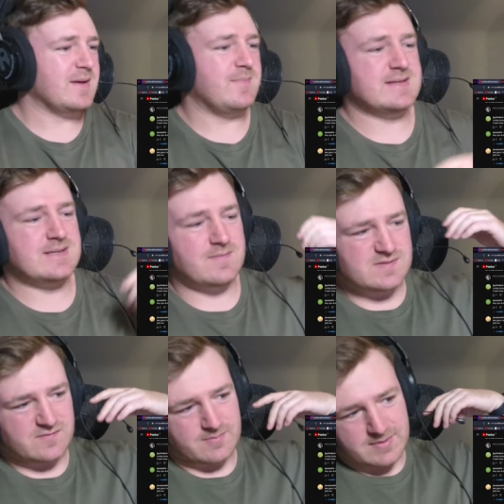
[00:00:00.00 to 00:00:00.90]
Best game I've
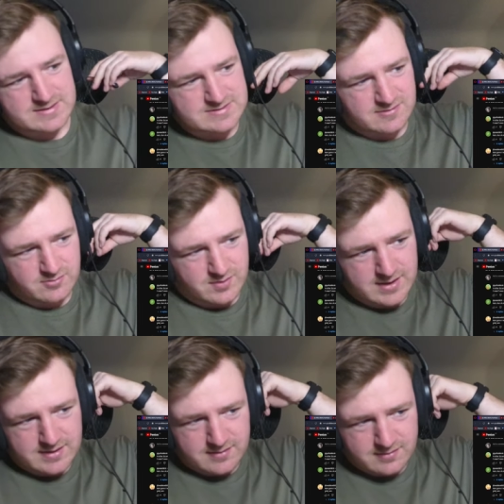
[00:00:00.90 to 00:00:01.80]
seen for months or in a
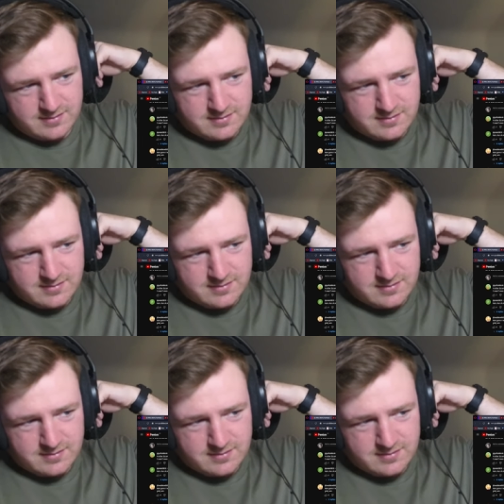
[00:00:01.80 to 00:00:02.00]
while.